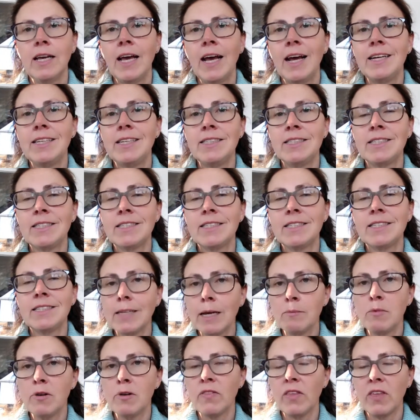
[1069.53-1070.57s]
And
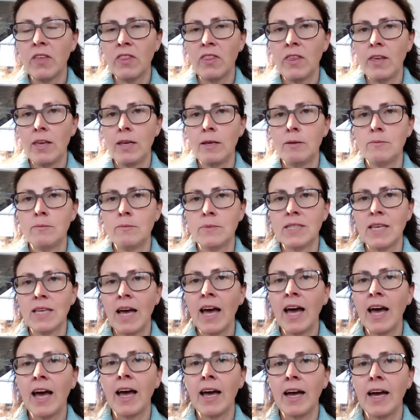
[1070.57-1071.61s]
some of the themes
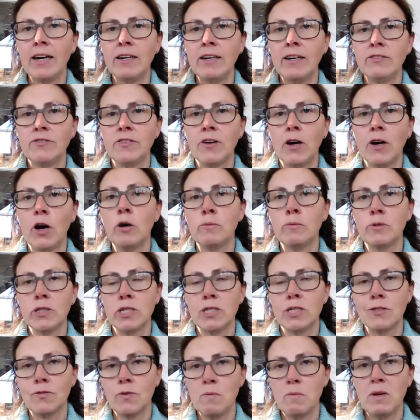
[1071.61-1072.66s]
have
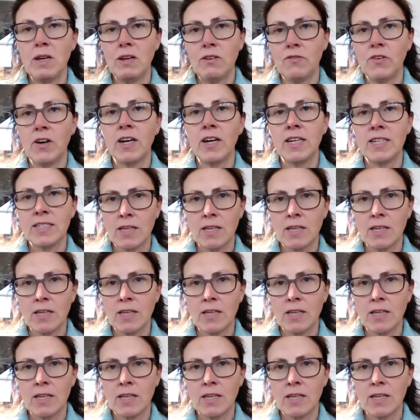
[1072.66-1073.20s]
options for minifying.